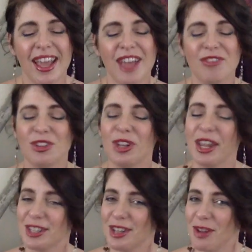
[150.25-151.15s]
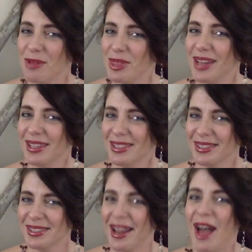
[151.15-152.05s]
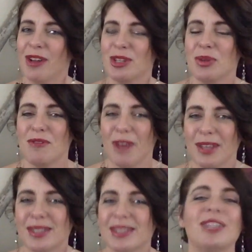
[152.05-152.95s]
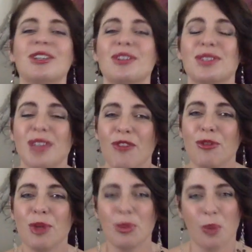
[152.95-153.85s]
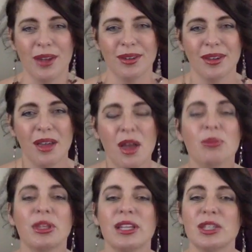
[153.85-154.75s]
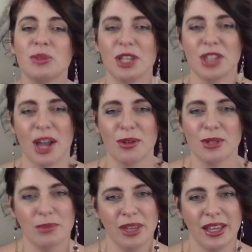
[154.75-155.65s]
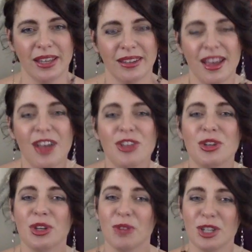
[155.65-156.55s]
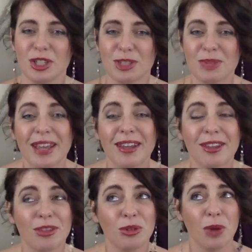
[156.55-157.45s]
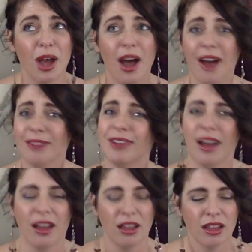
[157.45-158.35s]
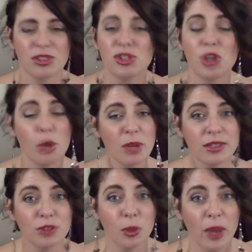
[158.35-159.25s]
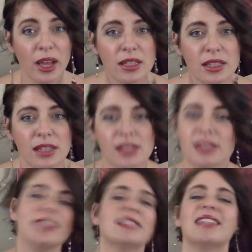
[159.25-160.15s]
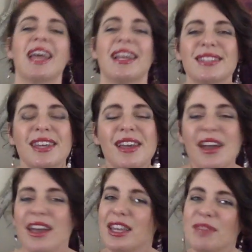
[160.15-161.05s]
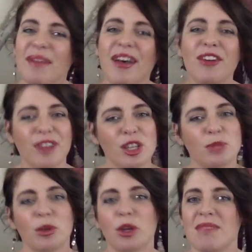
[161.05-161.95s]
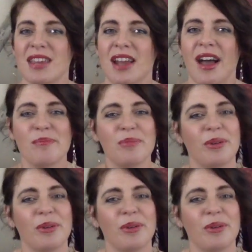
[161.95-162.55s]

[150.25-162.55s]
If you'd like to know what that is and how to invest in yourself with one, please reach out to me. You can reach me through so many different ways these days, email, Facebook, Meetup,